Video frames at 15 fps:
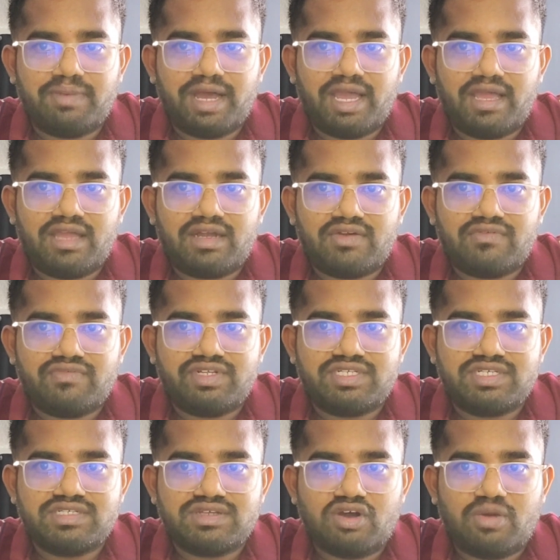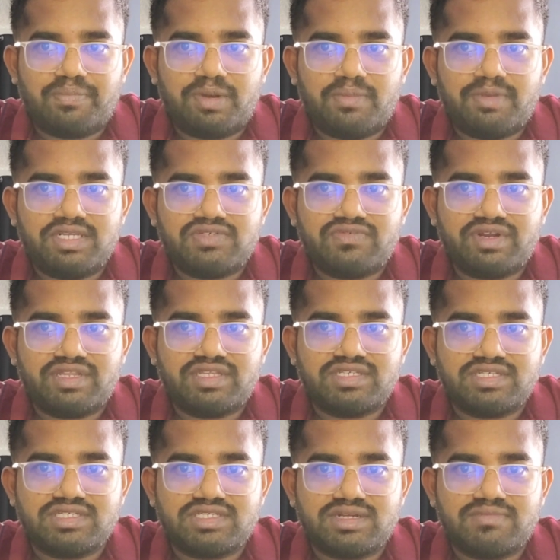bike which is optimized for the
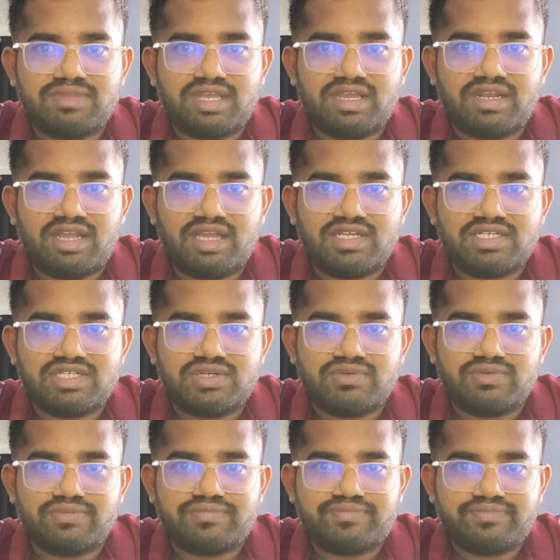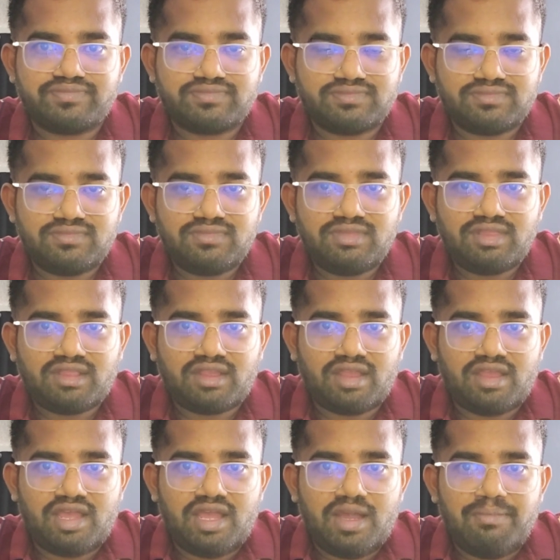system in a issue
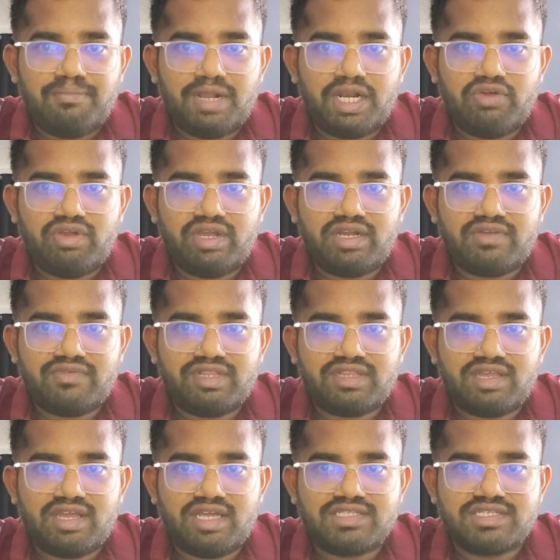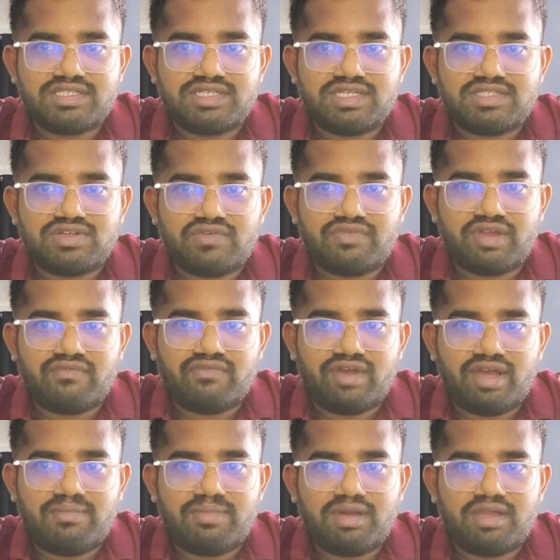may do it with the assistance of a
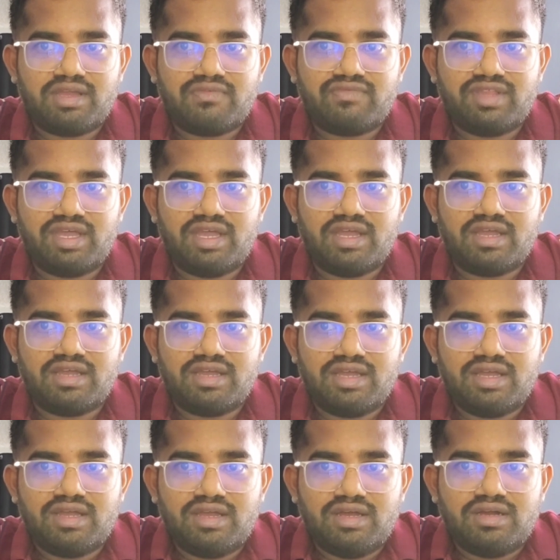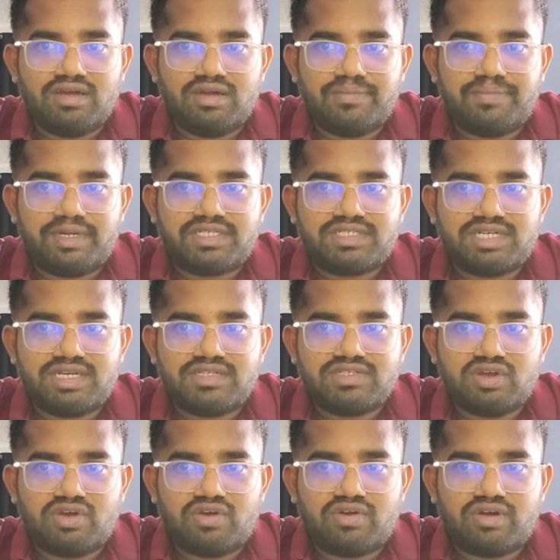web if they
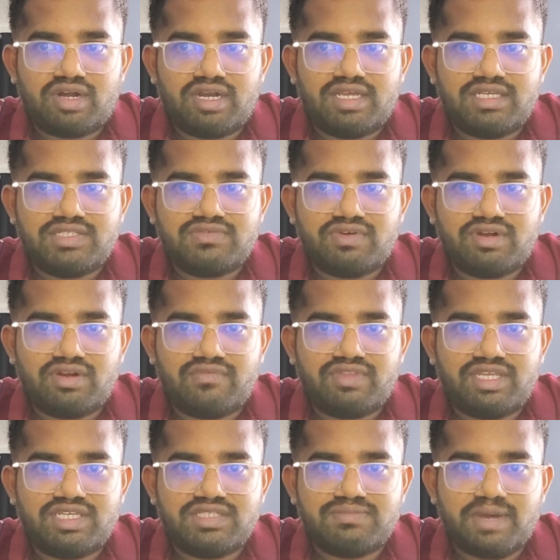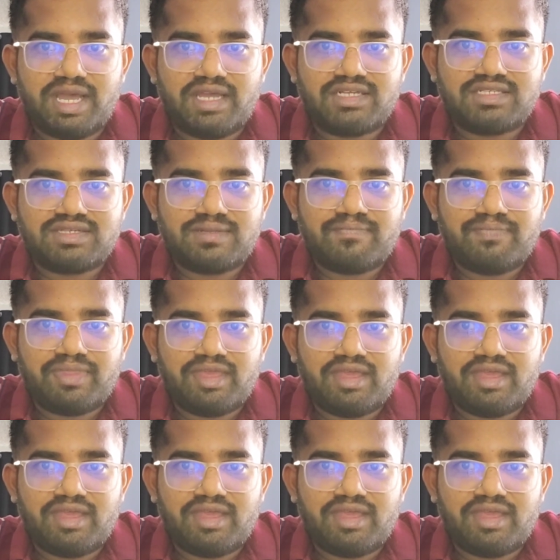purchase or lease one of these bikes.